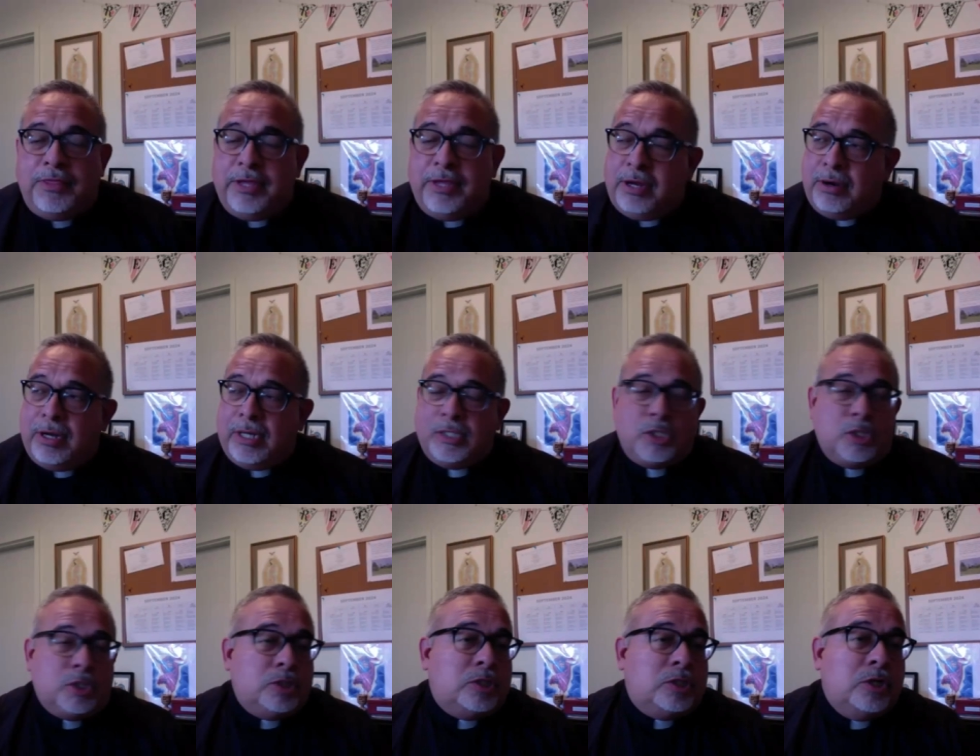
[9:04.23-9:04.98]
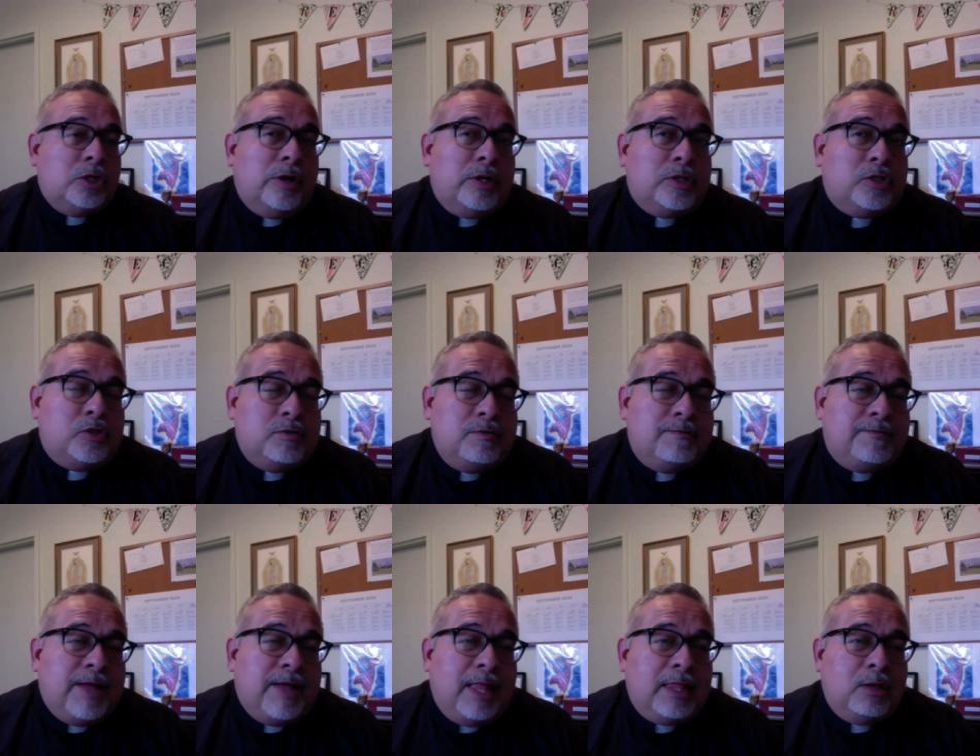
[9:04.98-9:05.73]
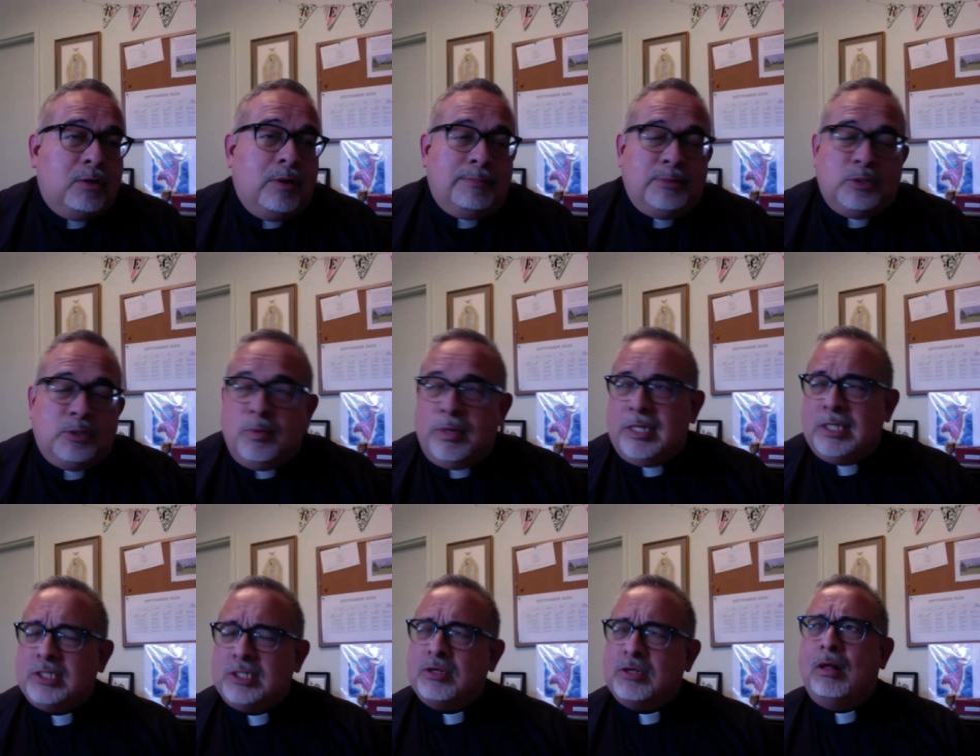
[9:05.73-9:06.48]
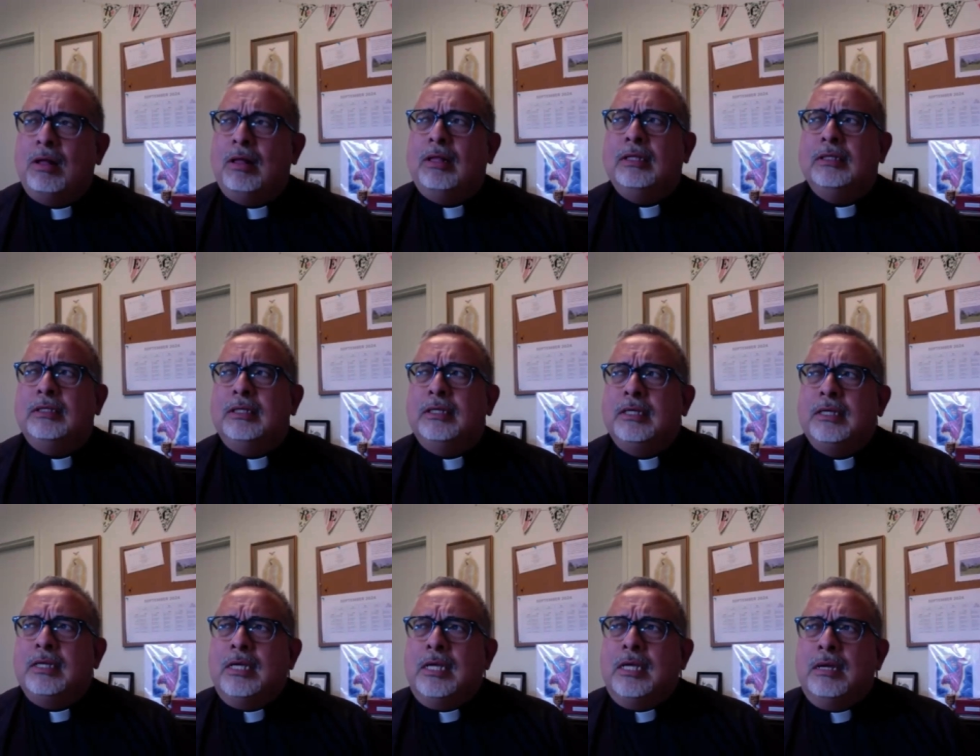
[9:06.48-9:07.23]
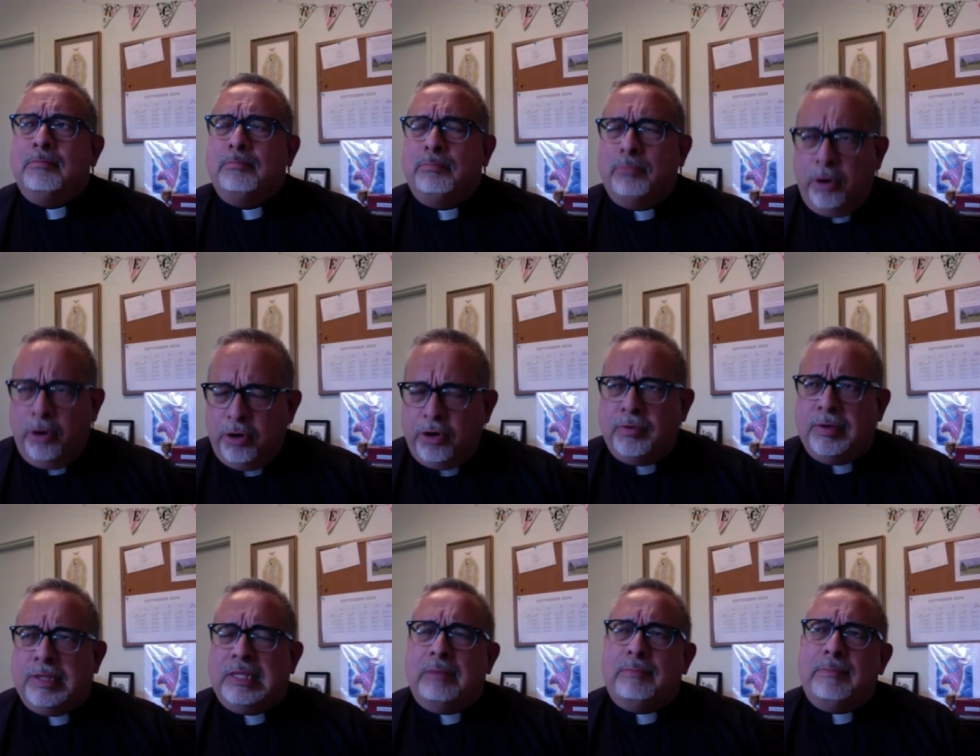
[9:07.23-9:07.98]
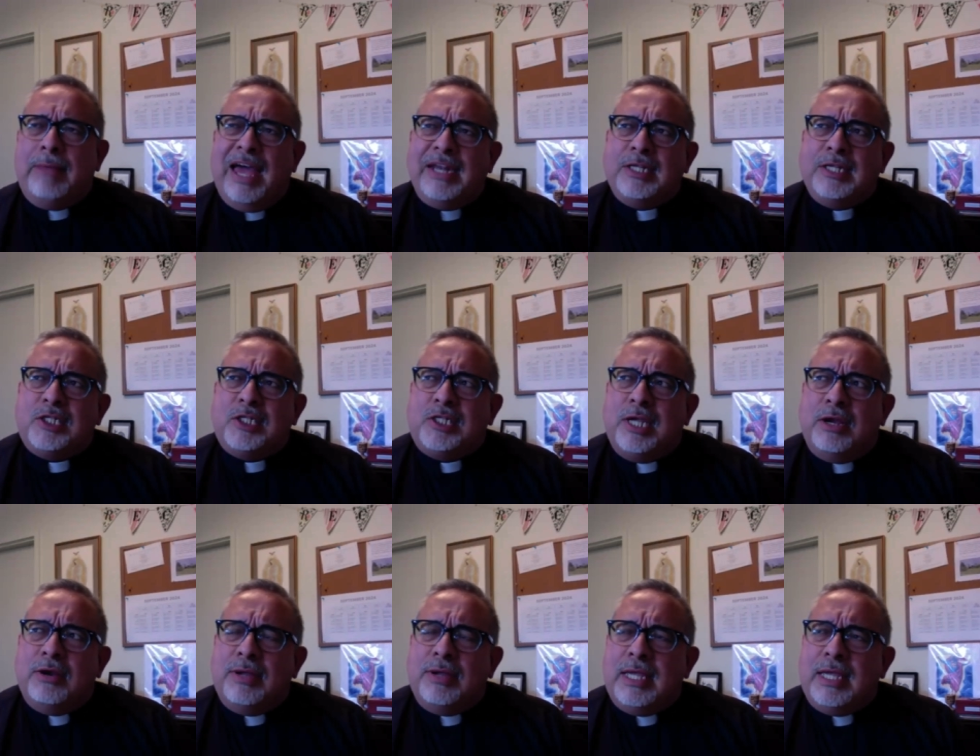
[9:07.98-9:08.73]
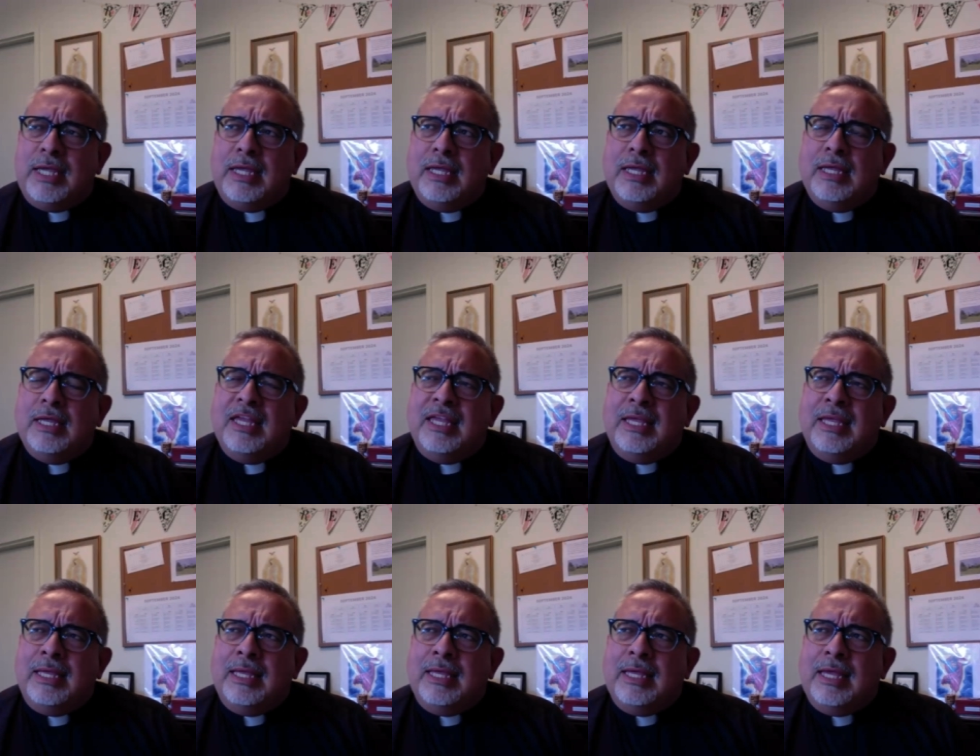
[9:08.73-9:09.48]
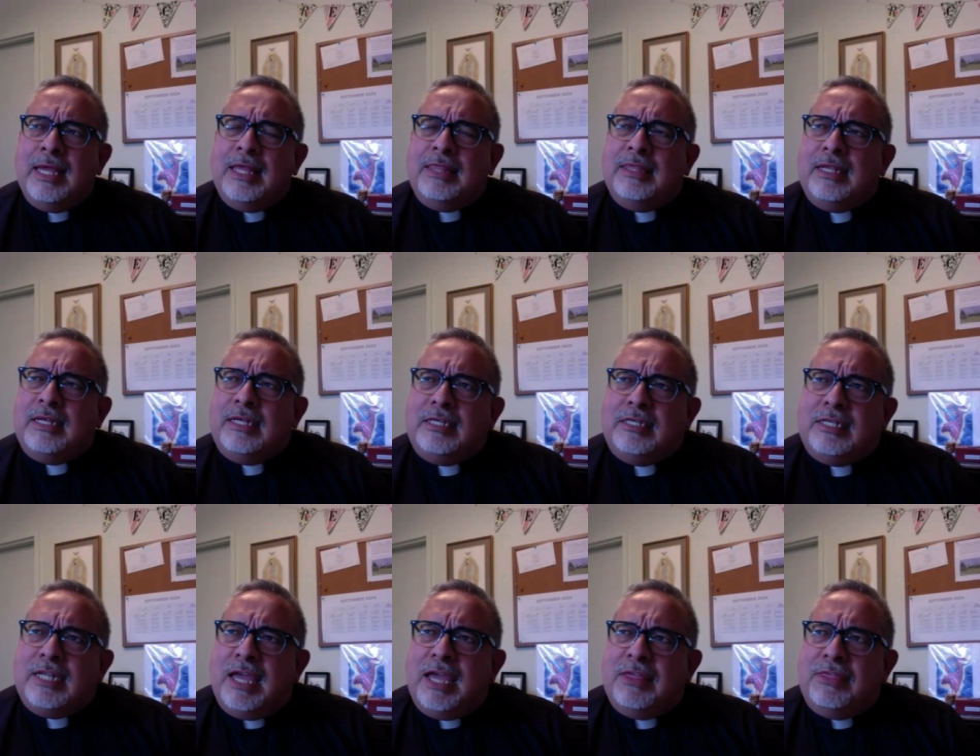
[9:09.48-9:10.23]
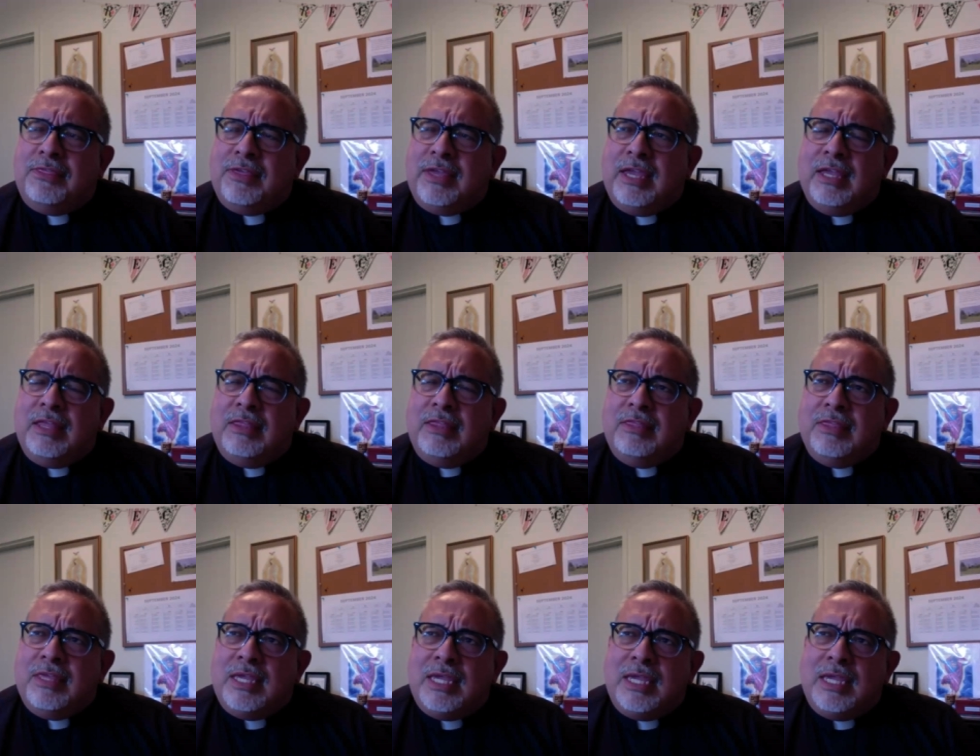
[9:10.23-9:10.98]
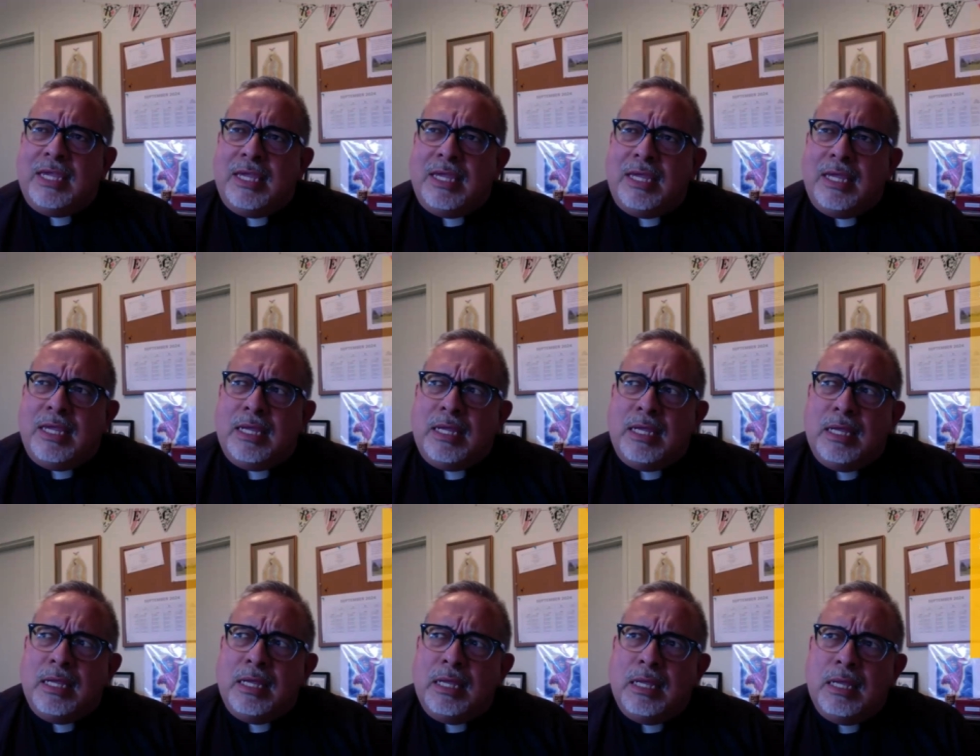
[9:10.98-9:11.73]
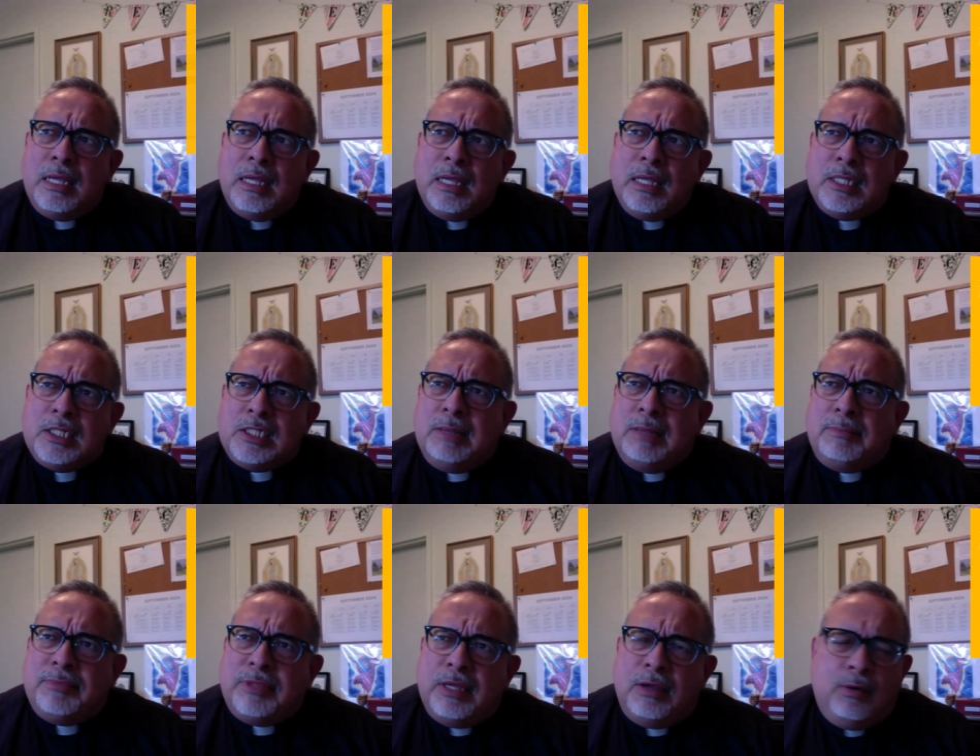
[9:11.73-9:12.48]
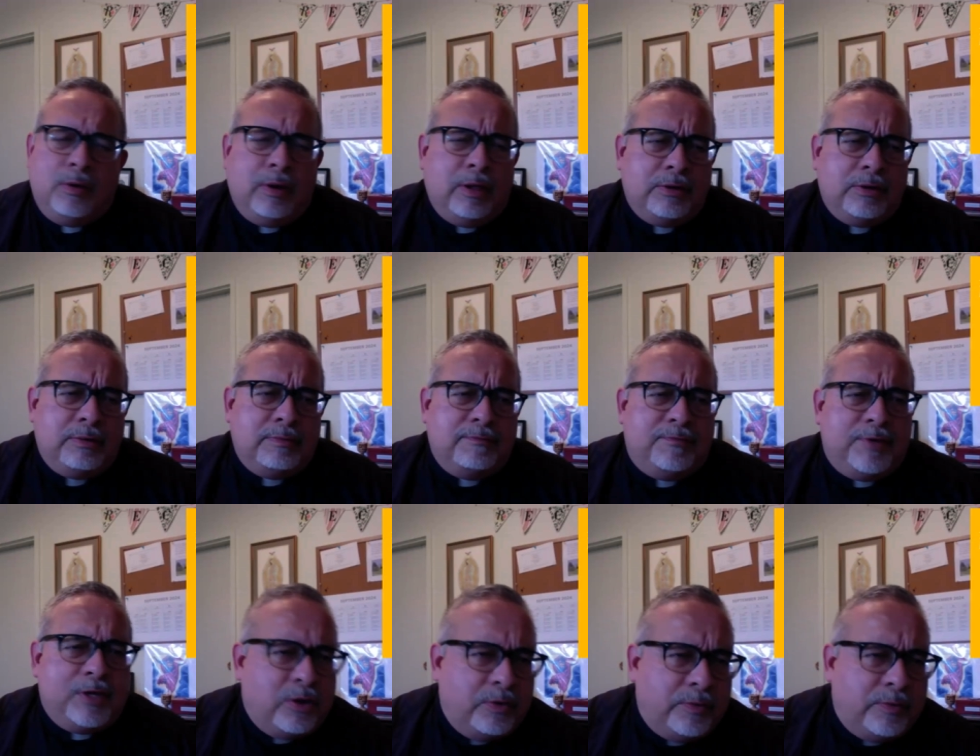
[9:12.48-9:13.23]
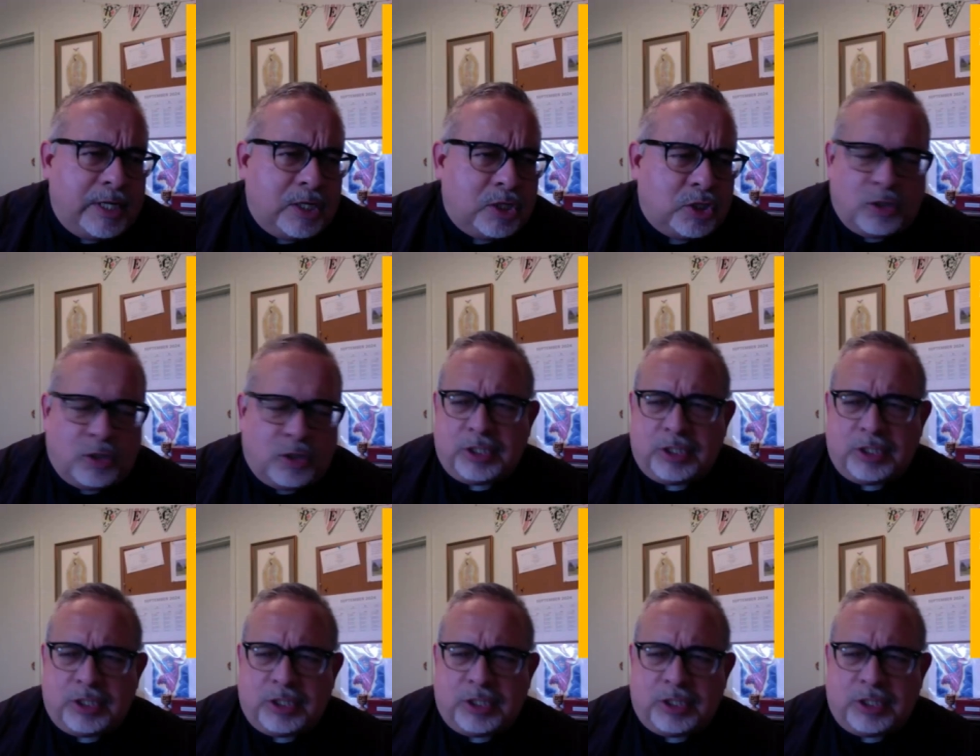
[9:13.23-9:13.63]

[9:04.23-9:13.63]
there are two follow-ups. One is called Murder in the Monastery, and then Death in the something or other, Vicarage